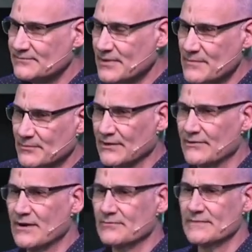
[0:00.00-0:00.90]
people
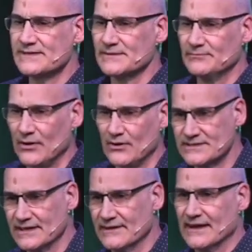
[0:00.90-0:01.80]
around me
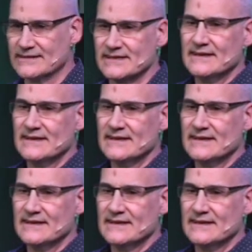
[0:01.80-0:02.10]
supporting that,